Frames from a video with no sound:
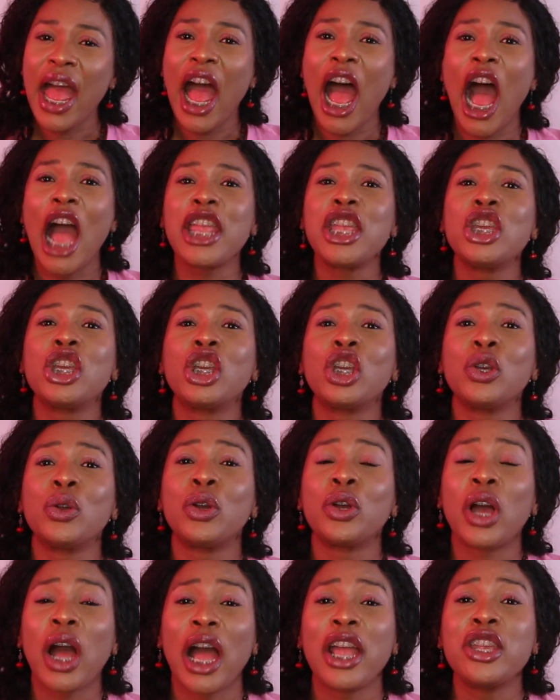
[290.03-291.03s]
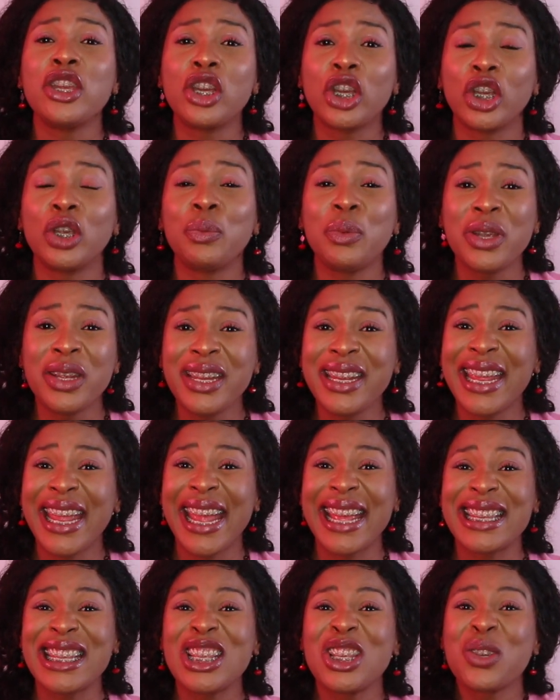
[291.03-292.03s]
Are you
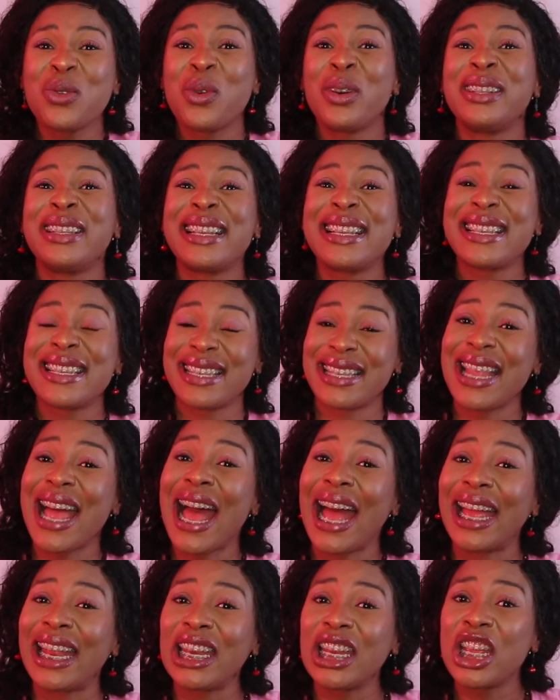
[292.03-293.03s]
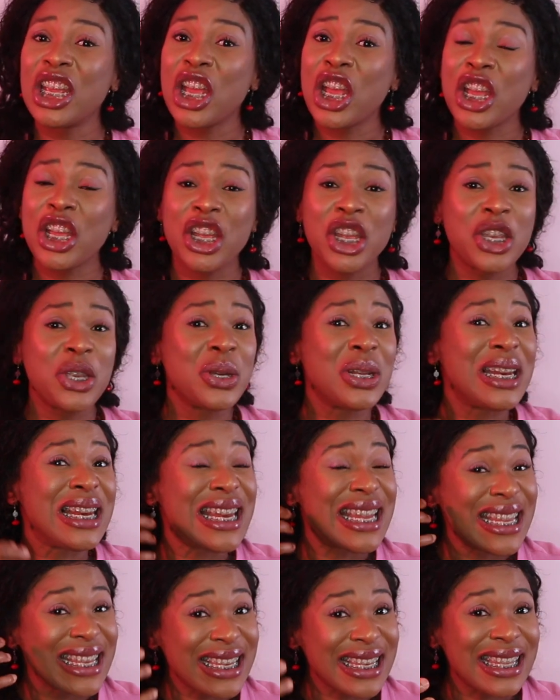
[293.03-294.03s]
communicating to understand? Are you
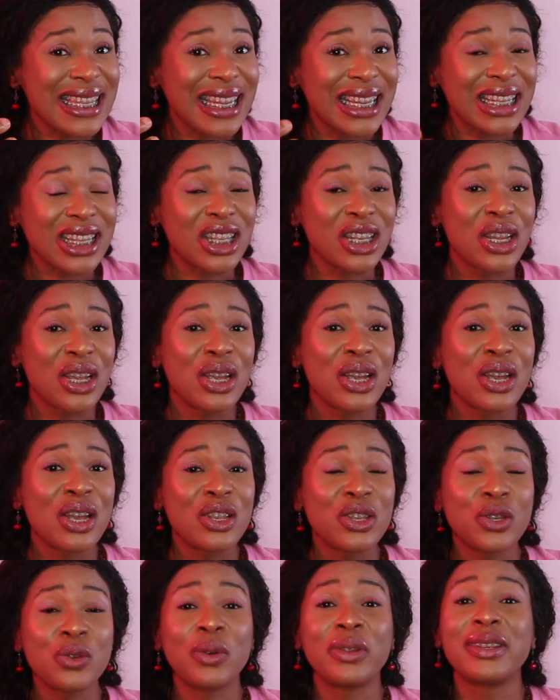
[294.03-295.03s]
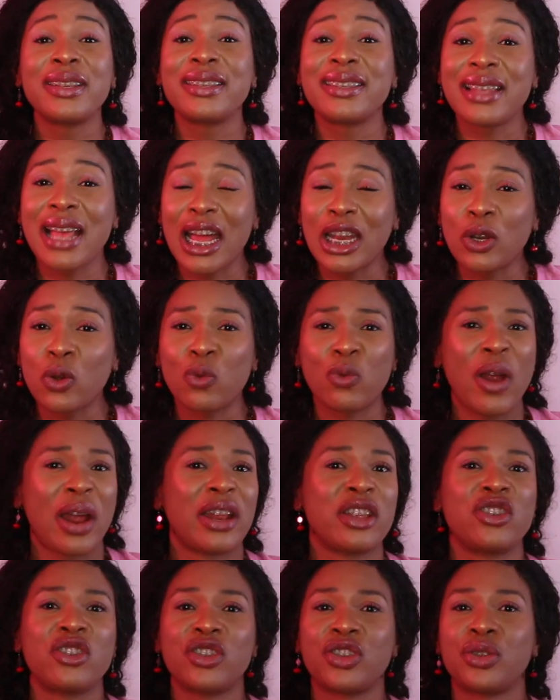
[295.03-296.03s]
listening to understand, or
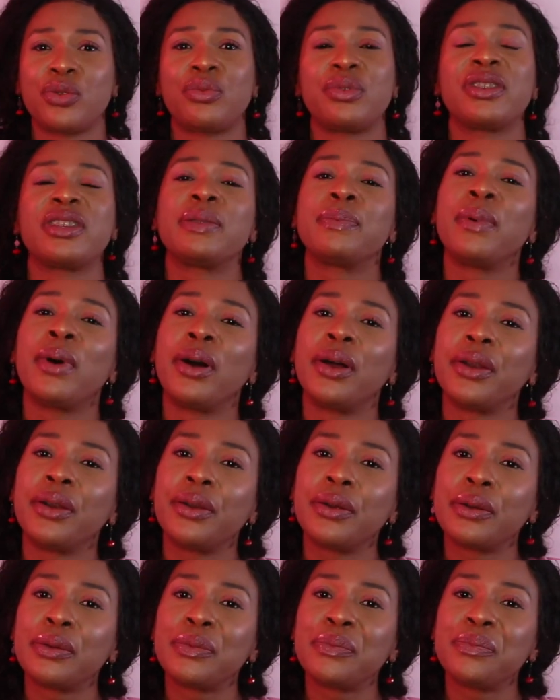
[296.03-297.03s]
rather just to respond?